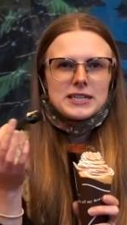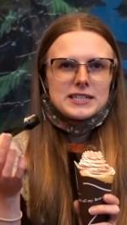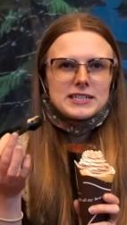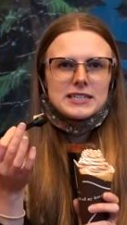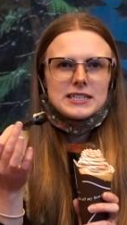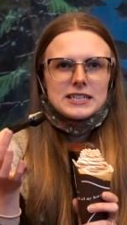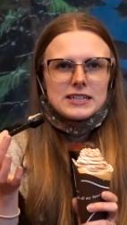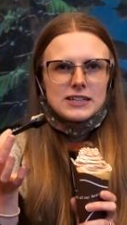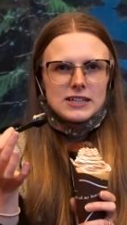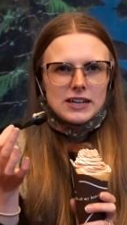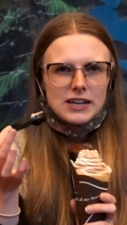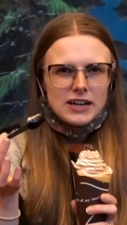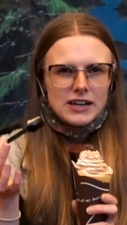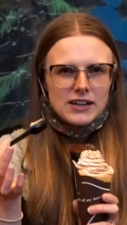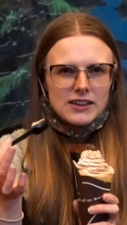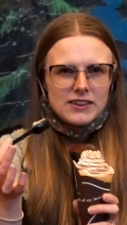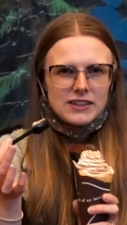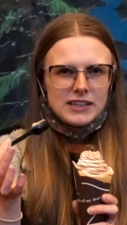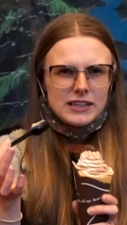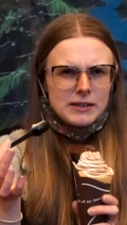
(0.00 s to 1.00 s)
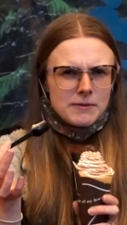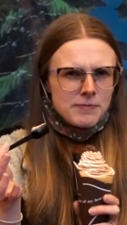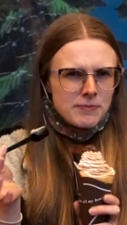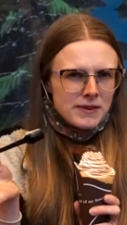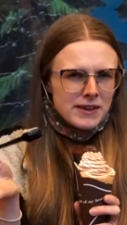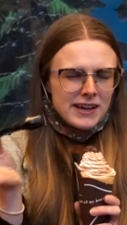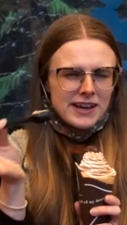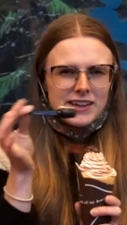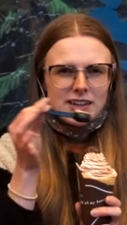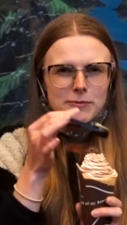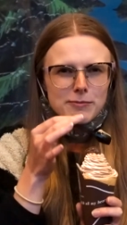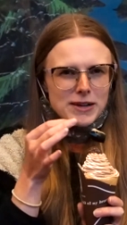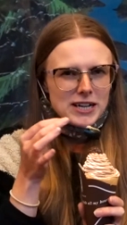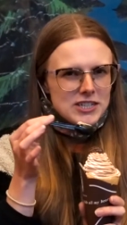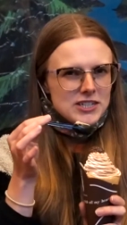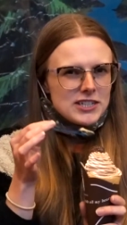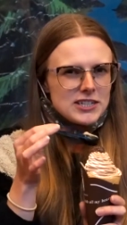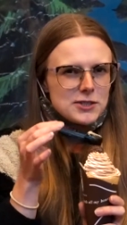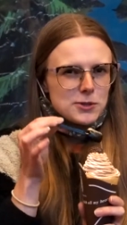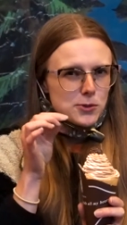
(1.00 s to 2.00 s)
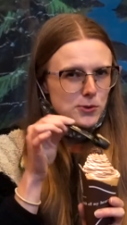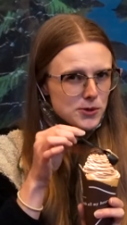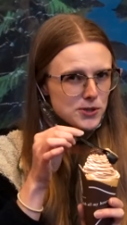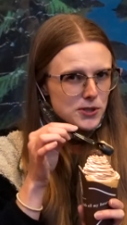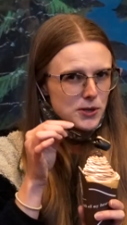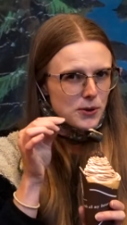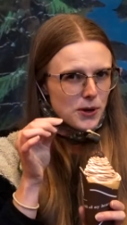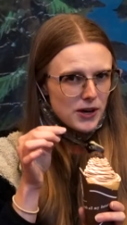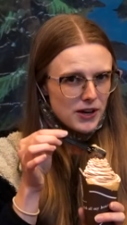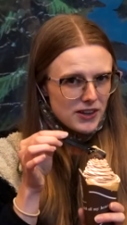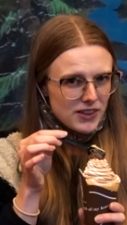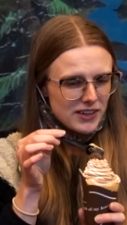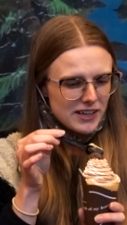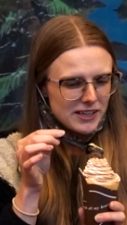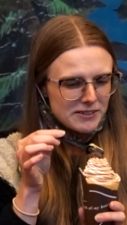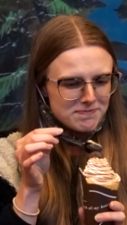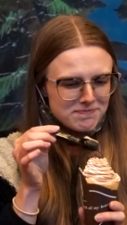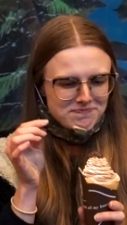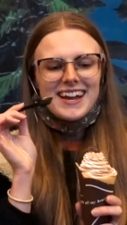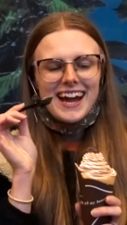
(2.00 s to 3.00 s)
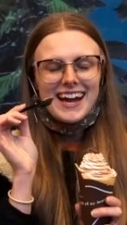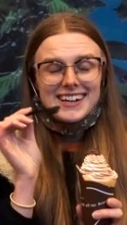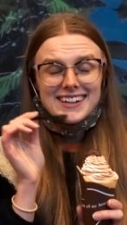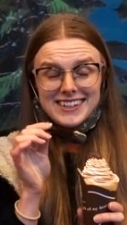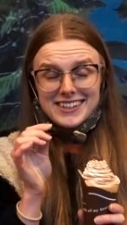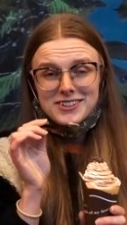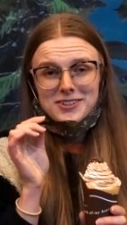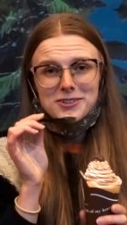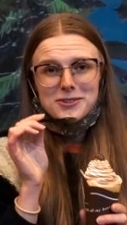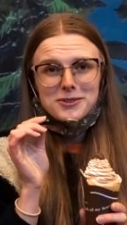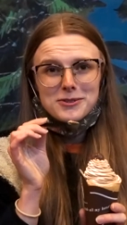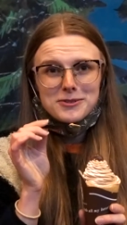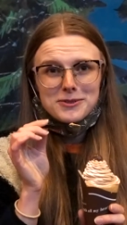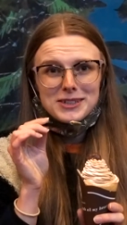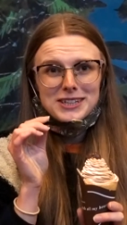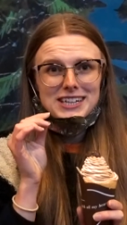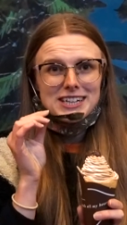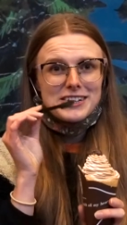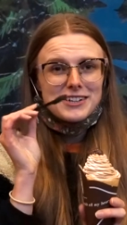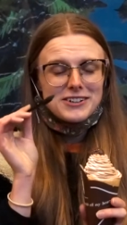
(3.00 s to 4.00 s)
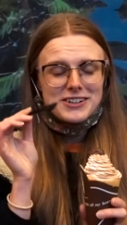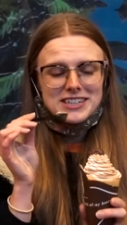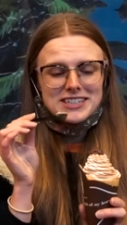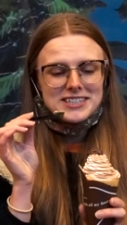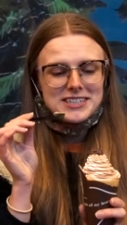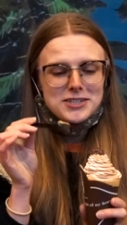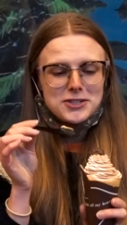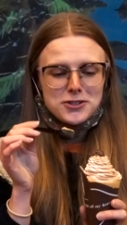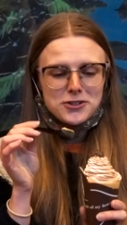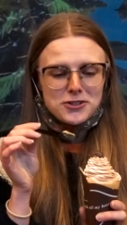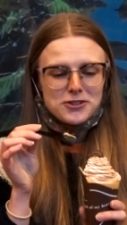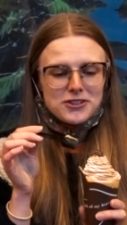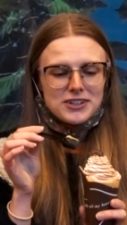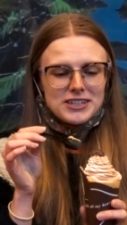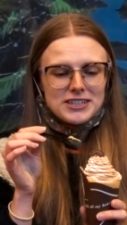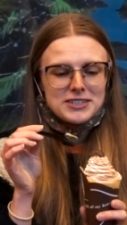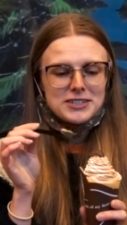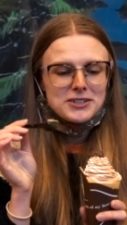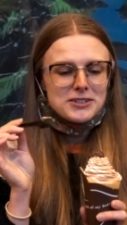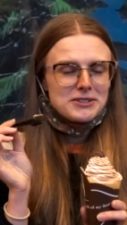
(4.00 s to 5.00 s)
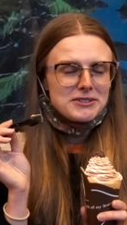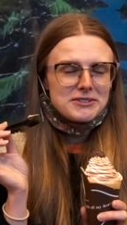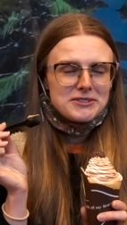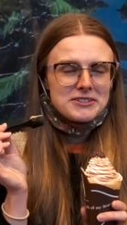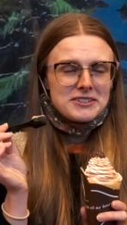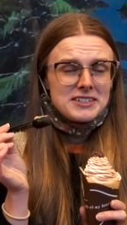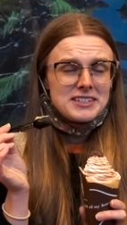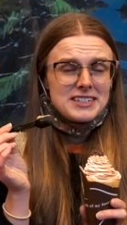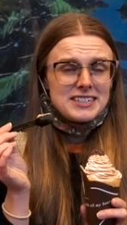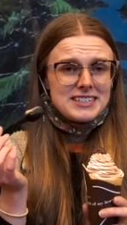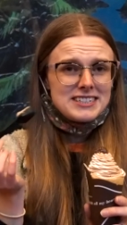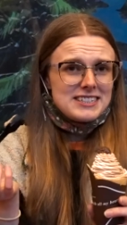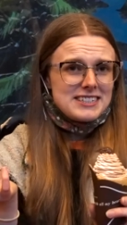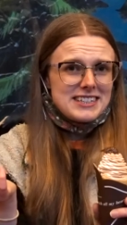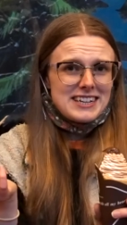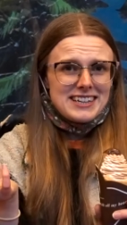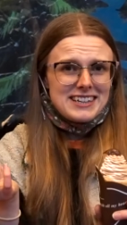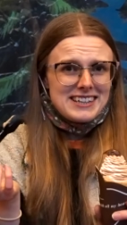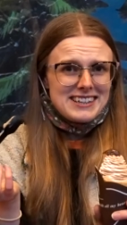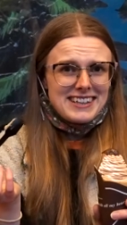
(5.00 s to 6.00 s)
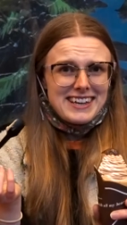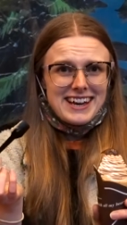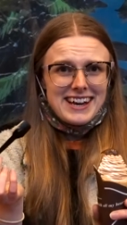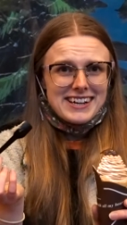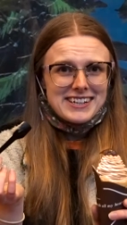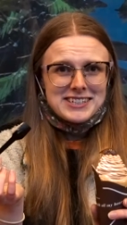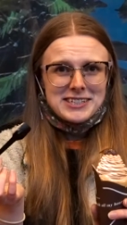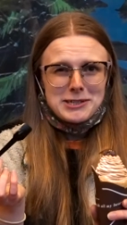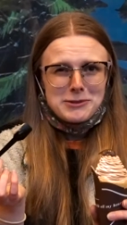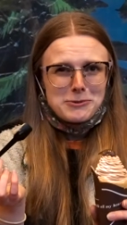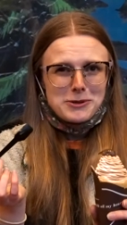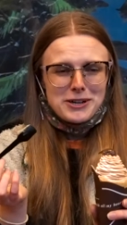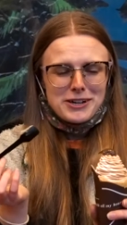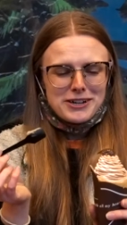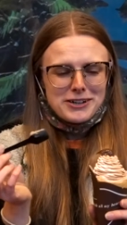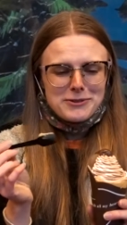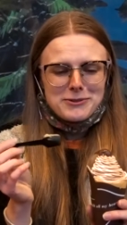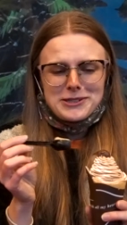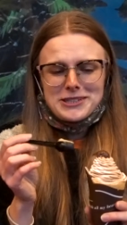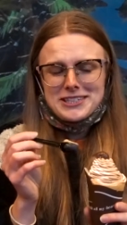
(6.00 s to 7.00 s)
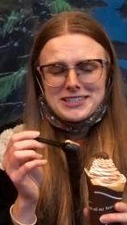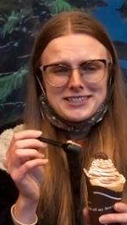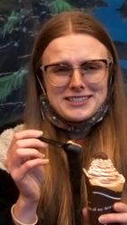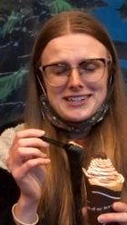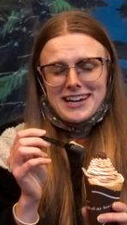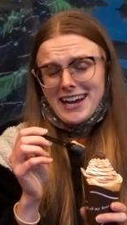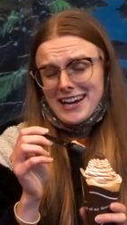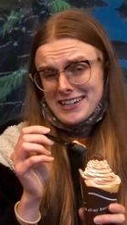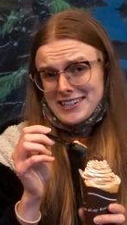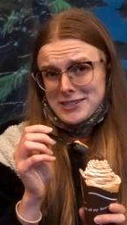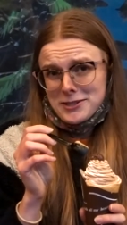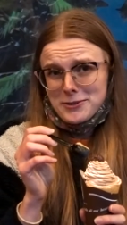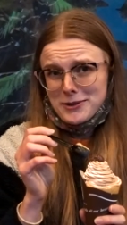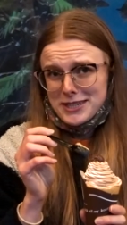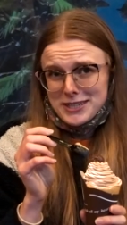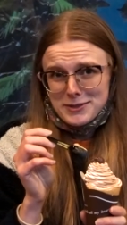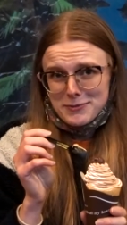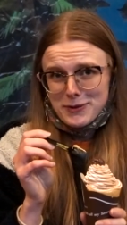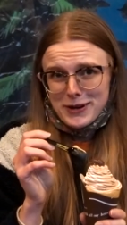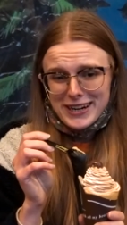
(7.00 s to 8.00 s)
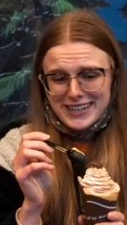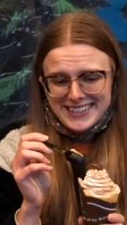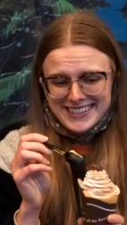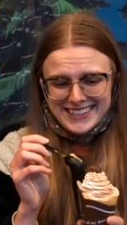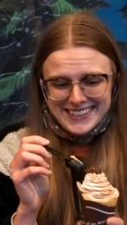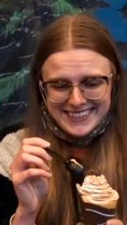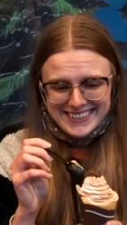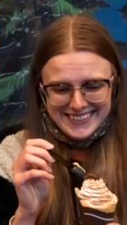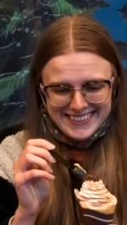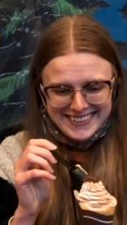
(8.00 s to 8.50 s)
It's a little earthy, and the matcha is also earthy. And neither of them are like crazy sugary, so together they actually work, which is actually quite surprising.